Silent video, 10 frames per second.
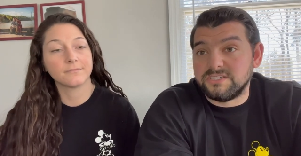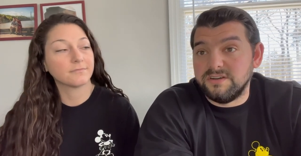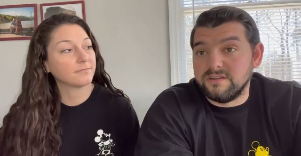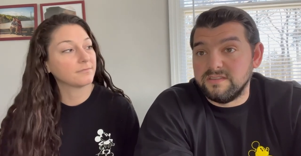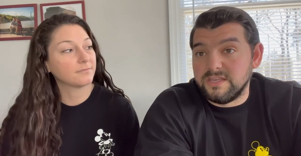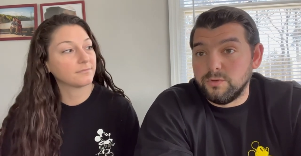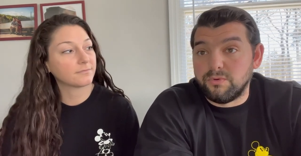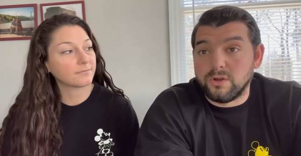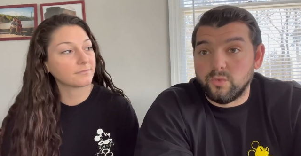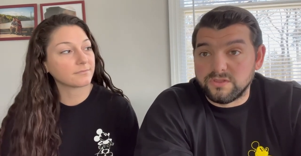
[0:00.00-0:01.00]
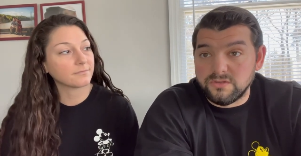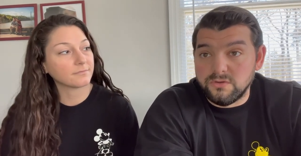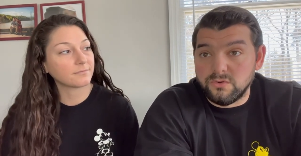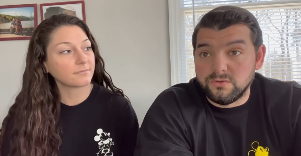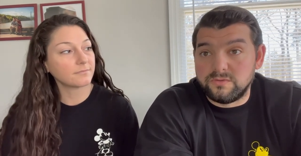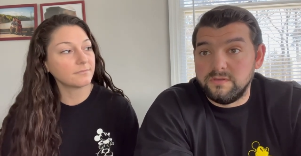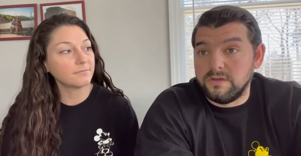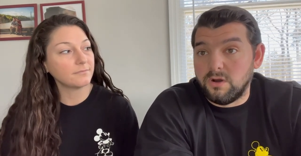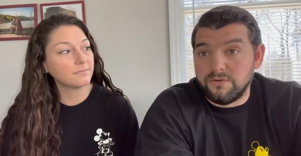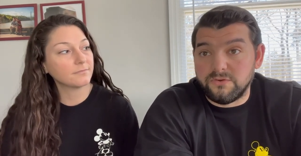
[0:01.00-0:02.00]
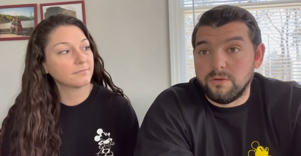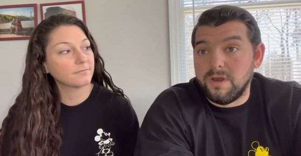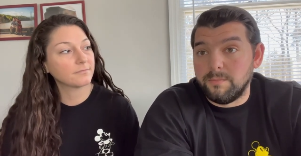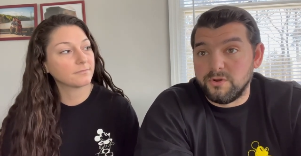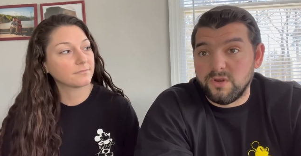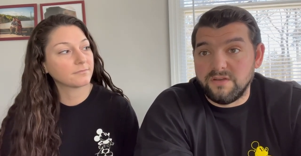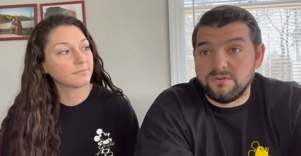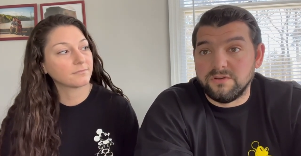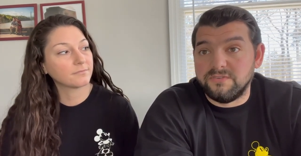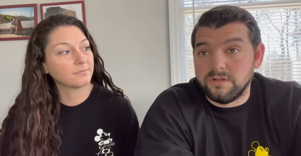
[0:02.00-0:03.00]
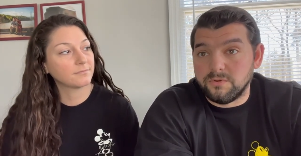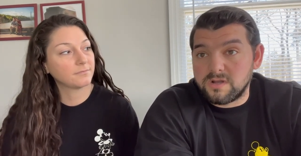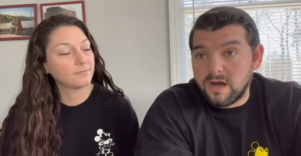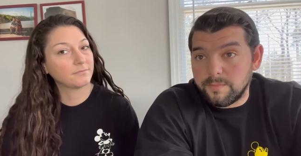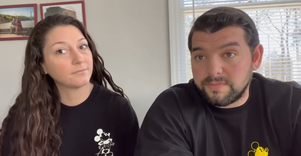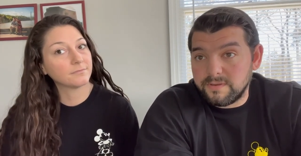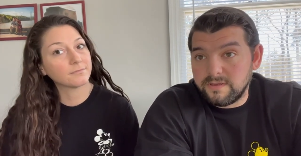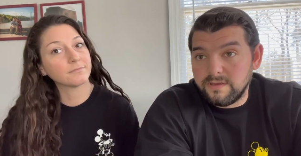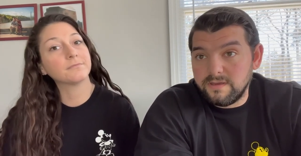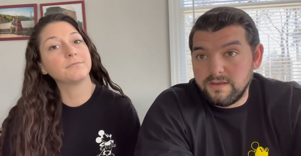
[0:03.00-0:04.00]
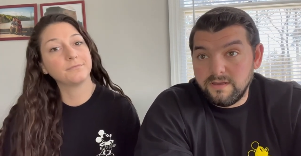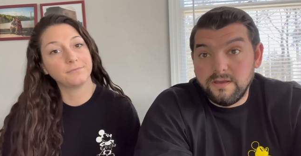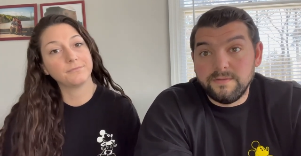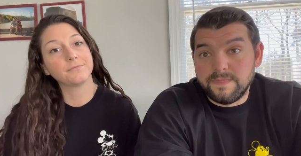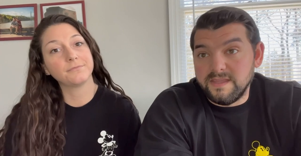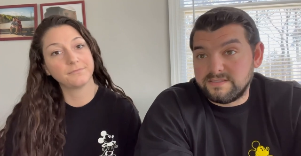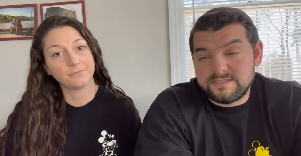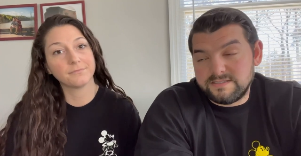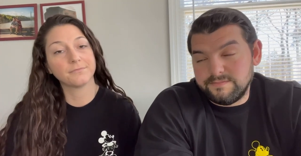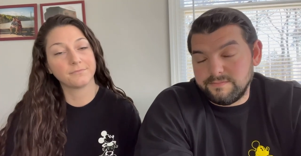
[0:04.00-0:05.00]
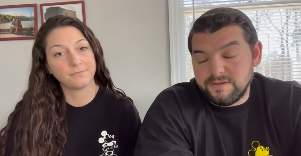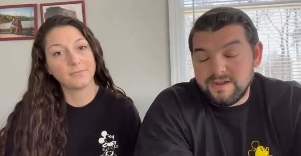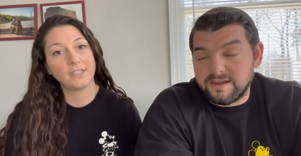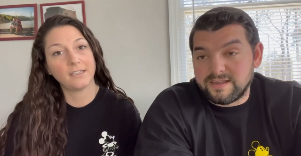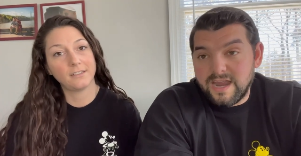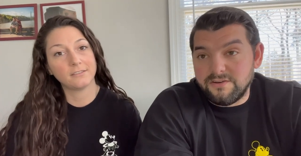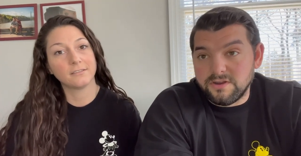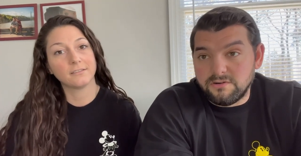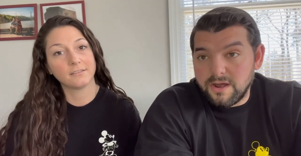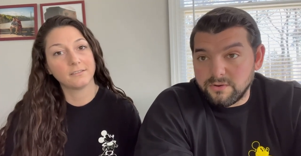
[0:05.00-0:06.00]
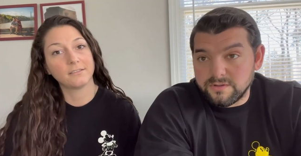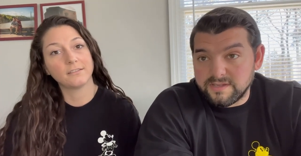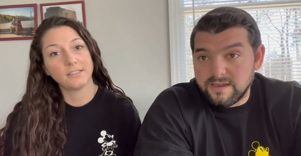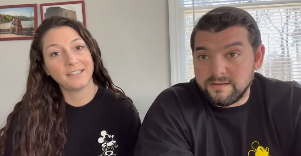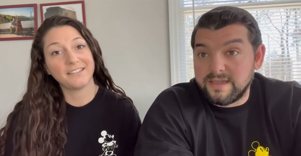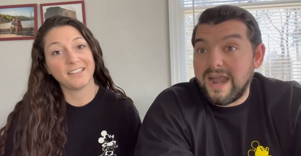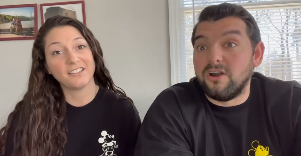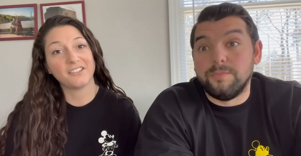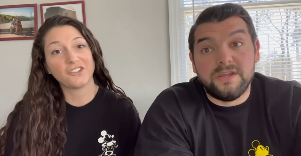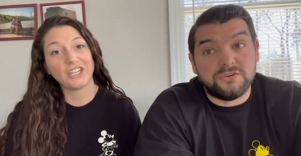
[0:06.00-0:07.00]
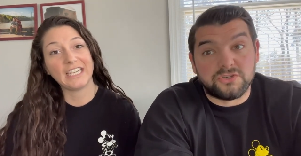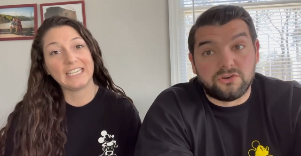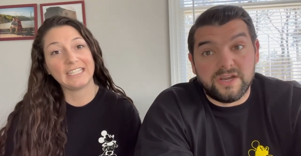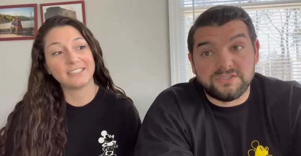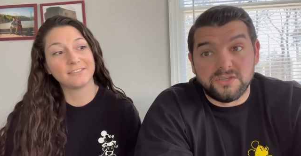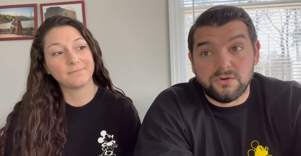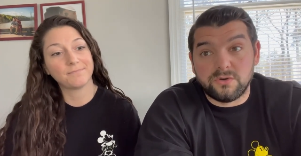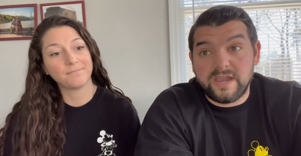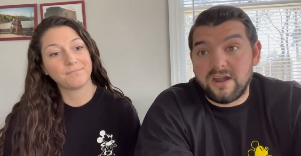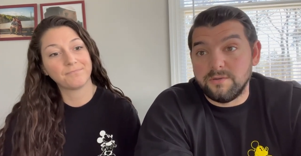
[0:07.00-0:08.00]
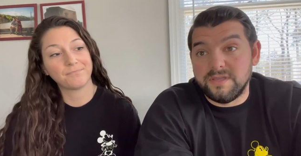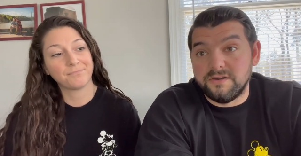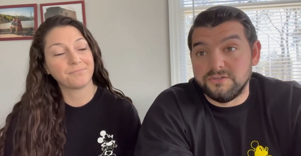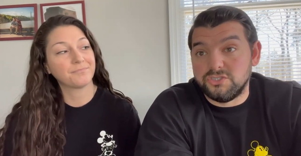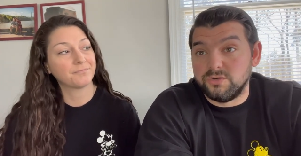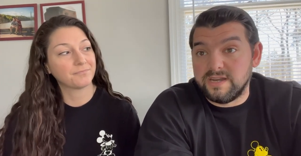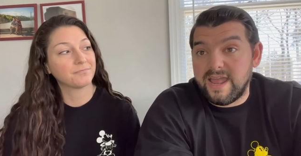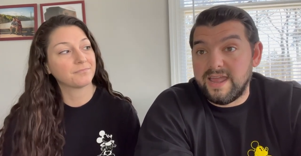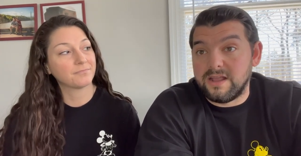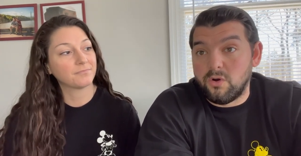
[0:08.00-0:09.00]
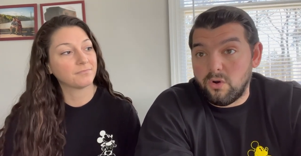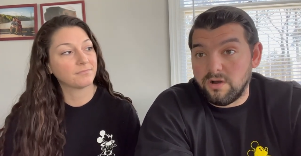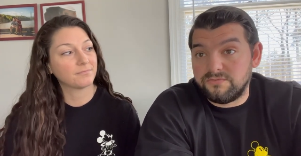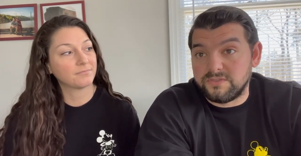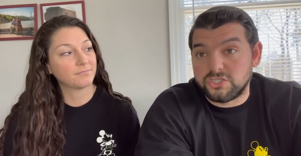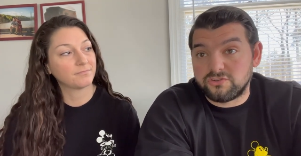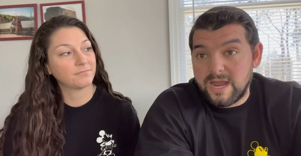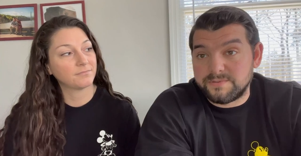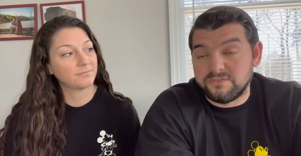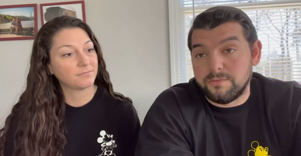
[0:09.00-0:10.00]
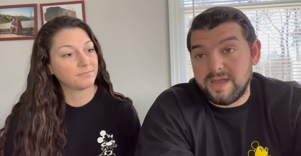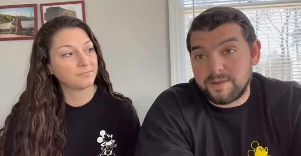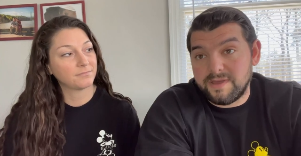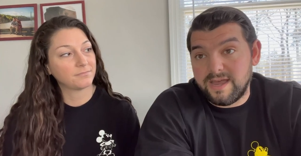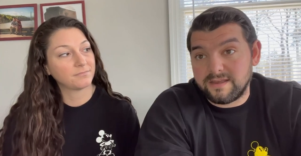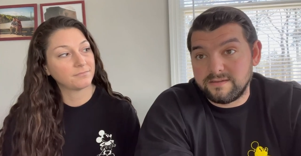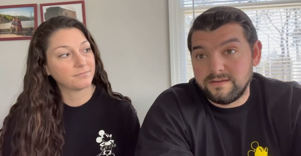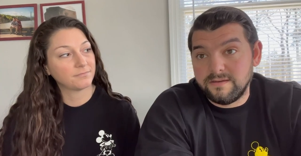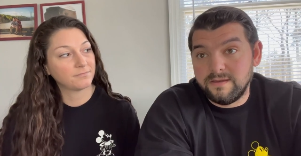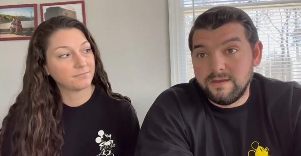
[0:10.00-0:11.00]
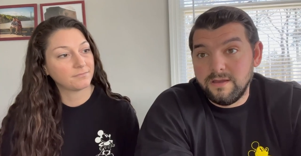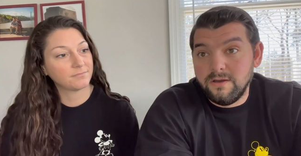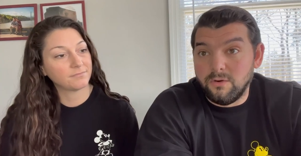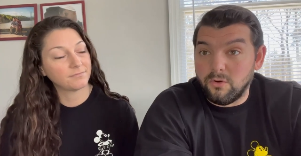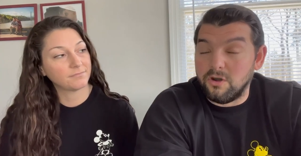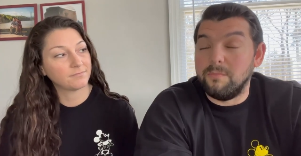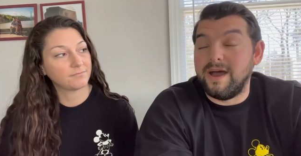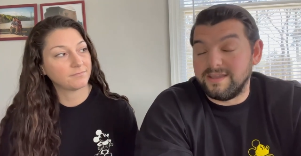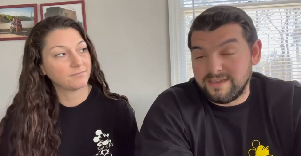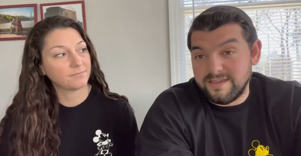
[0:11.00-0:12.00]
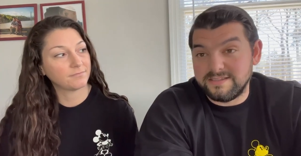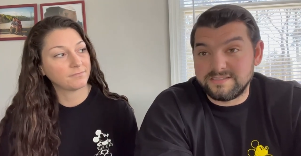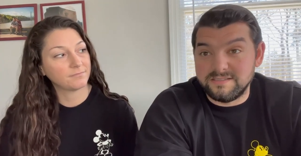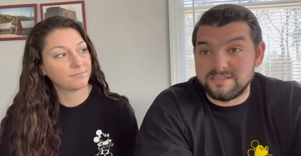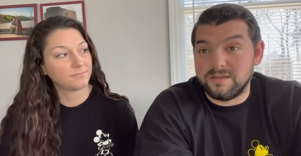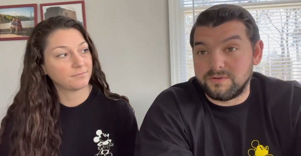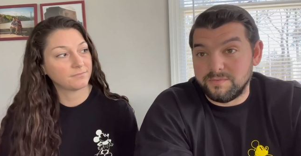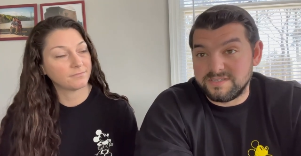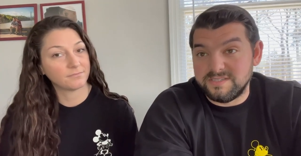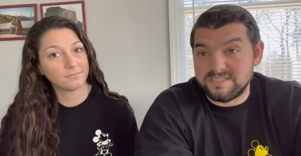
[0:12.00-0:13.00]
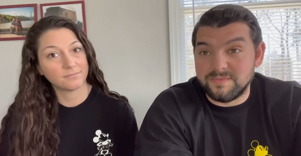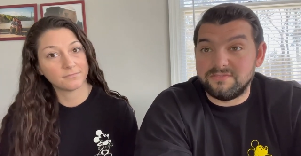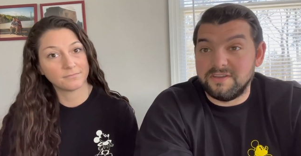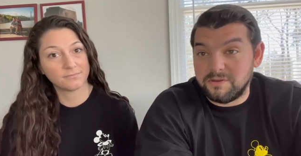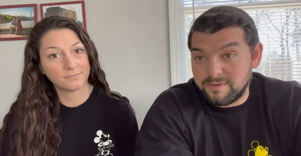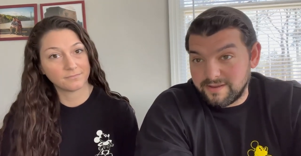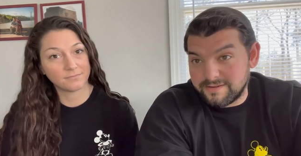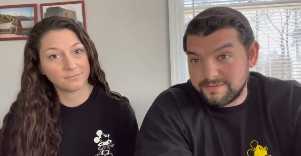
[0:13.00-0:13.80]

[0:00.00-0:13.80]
Speaker 1: everything that you bring with you. You know, if you're a member, you have your refillable cup. Mm -hmm. It's you're not going to carry it around all day. Sounds Carabiners are great too. Carabiners you can hang off the straps of your backpack, or in my case, this upcoming season, my fanny pack.